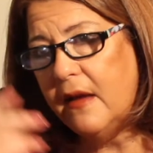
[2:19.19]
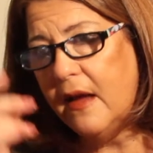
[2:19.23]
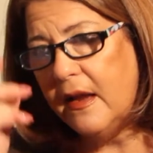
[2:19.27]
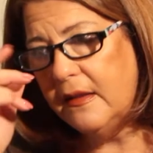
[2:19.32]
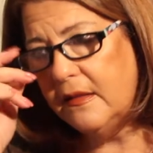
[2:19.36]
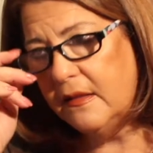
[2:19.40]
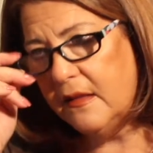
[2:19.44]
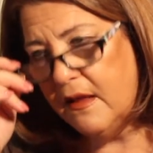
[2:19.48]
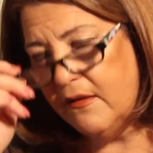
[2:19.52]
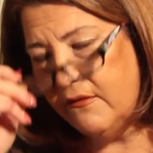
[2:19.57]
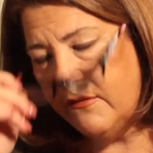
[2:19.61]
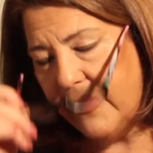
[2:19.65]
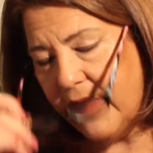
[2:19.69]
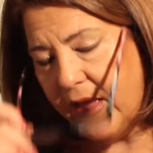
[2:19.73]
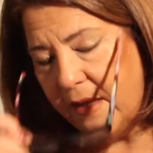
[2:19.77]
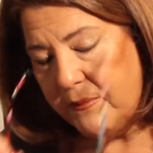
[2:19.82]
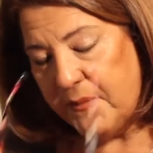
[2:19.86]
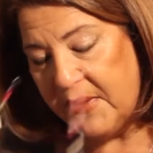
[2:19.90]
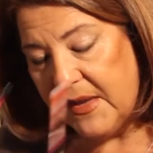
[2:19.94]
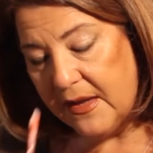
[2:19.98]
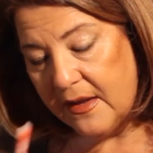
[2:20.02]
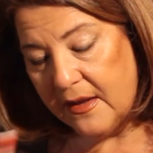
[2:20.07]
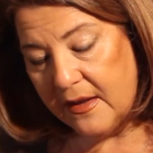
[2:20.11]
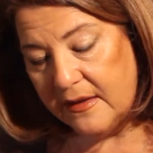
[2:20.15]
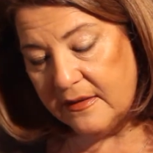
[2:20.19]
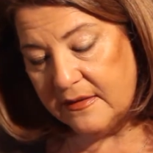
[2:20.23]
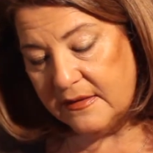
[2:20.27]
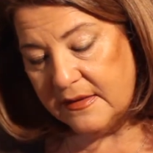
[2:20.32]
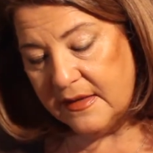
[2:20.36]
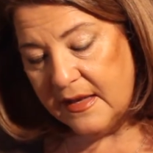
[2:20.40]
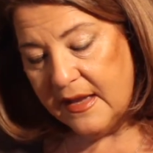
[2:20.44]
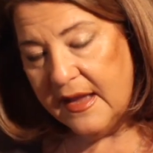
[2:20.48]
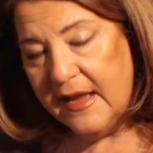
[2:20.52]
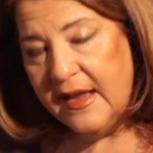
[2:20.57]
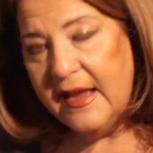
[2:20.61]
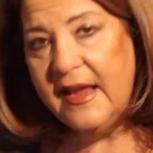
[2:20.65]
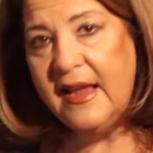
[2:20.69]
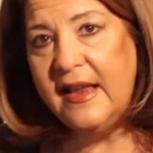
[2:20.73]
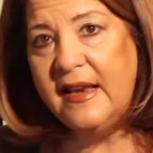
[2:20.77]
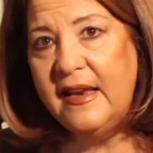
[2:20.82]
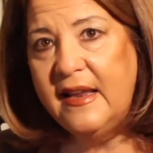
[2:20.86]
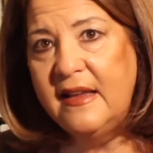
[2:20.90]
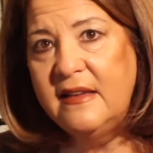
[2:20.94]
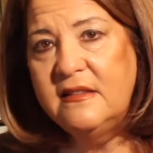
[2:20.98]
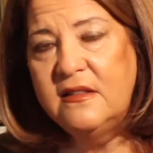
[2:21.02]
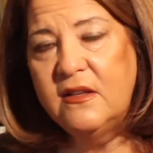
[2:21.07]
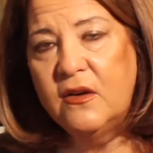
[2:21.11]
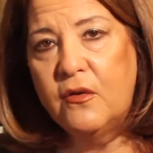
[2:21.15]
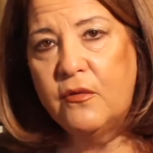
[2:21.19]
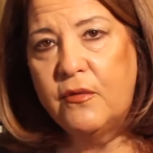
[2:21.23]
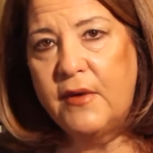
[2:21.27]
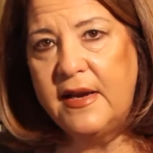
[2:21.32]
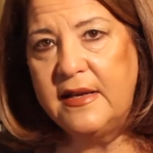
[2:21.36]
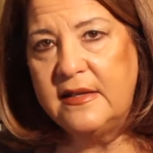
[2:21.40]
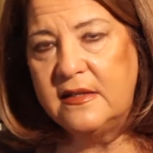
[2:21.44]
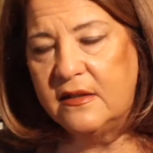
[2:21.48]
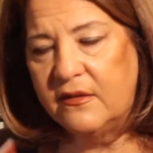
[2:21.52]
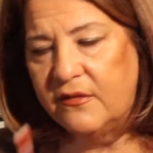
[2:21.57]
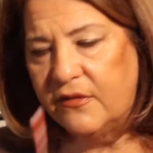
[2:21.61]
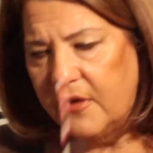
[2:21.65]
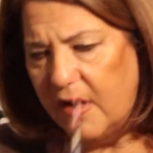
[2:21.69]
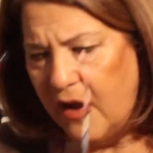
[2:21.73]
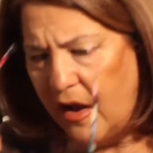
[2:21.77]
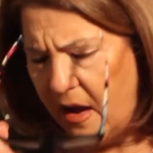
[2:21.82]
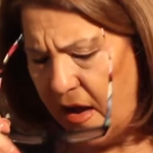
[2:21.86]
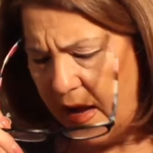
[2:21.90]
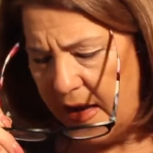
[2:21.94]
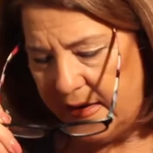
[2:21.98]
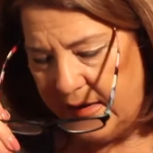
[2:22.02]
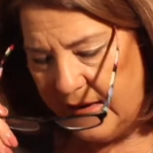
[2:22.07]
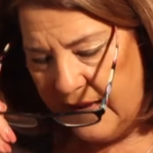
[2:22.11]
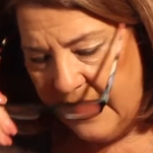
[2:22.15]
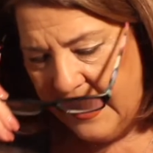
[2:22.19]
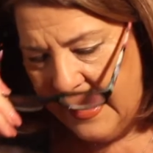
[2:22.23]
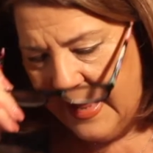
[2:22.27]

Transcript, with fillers: I love that because it is a grace of God.